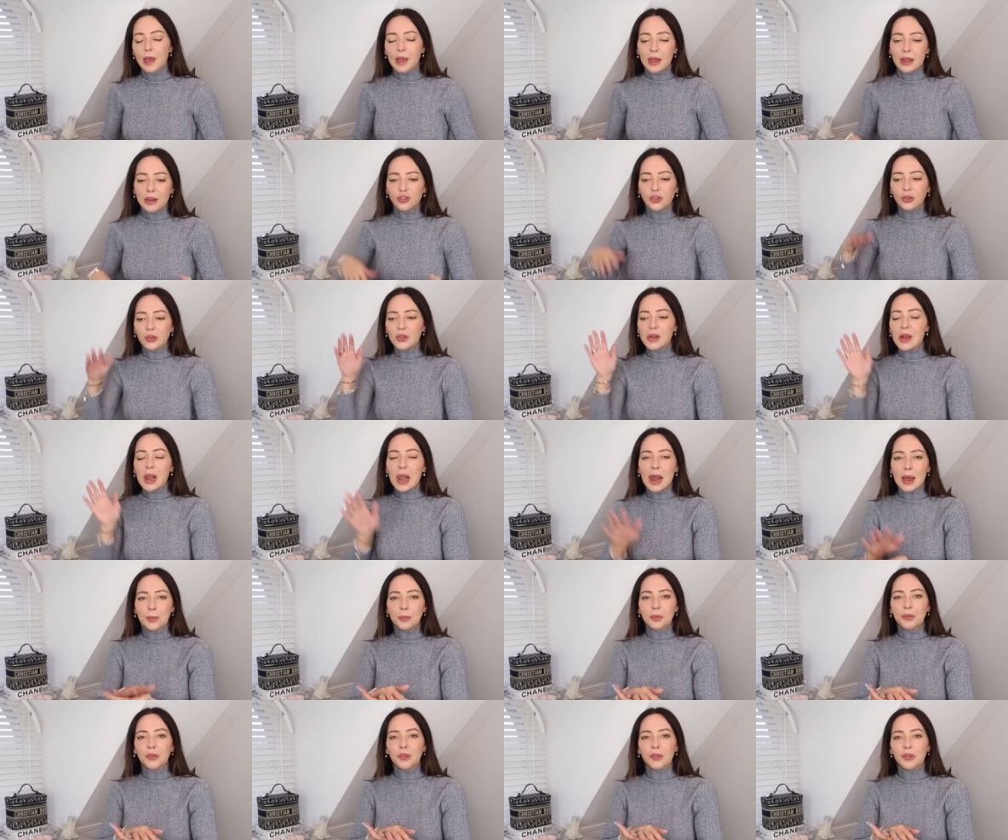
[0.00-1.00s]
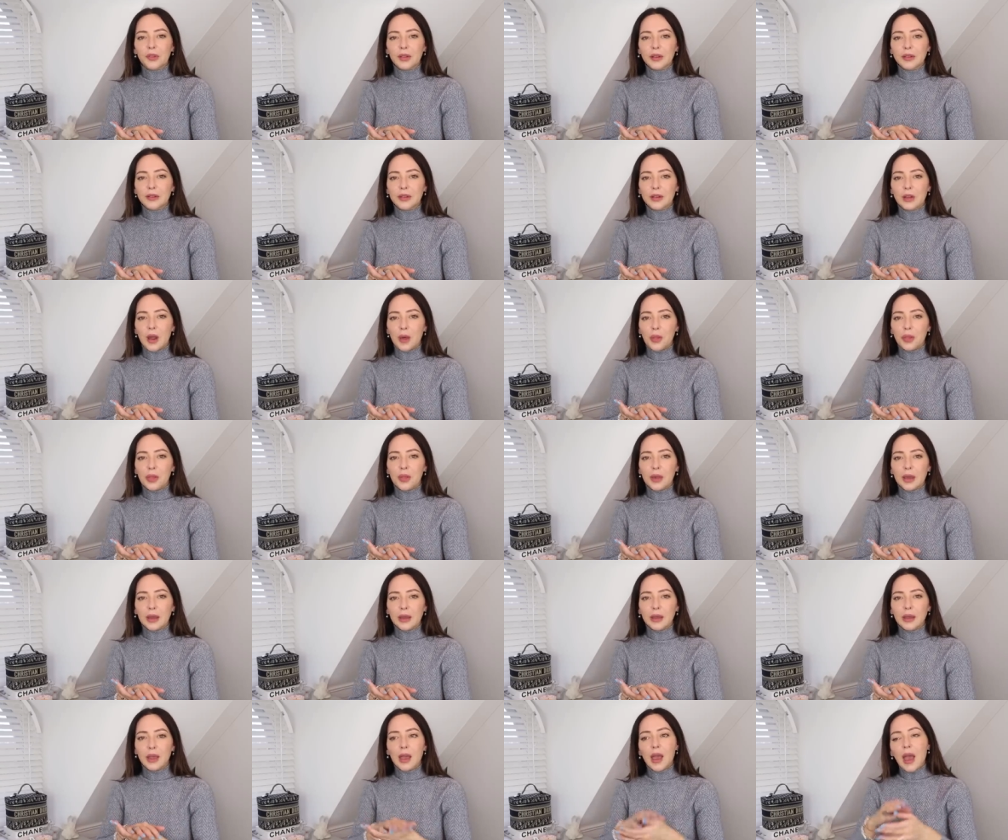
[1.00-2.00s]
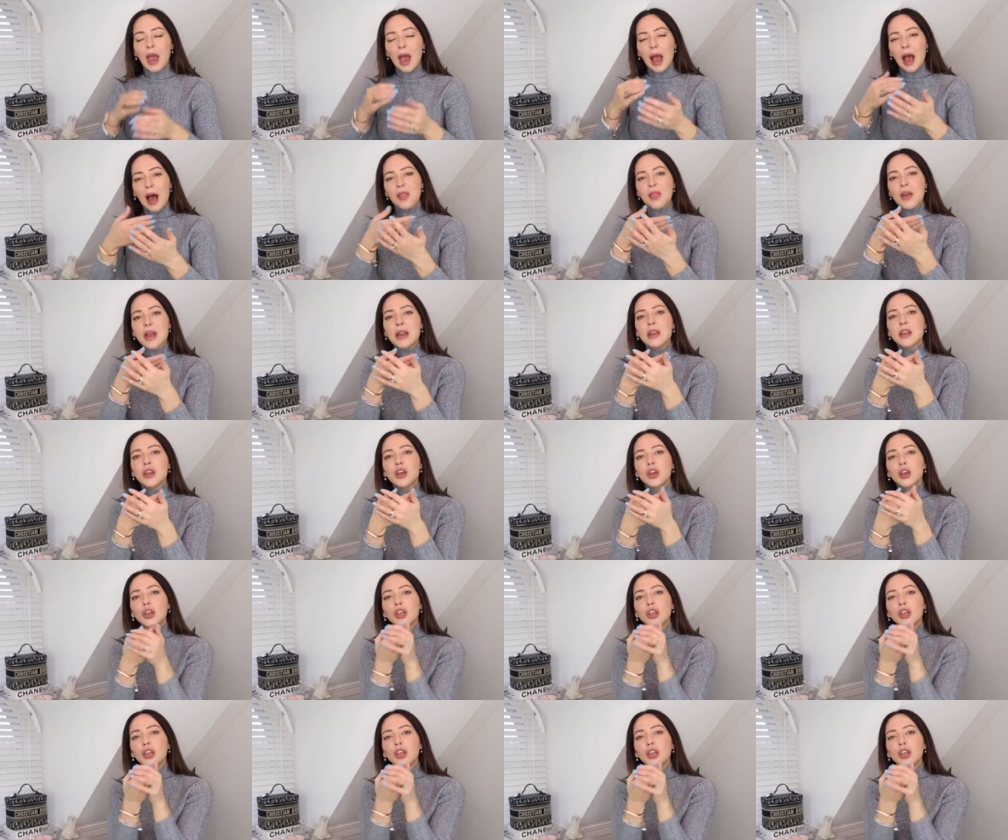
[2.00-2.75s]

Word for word: it just collapses into nothing, and then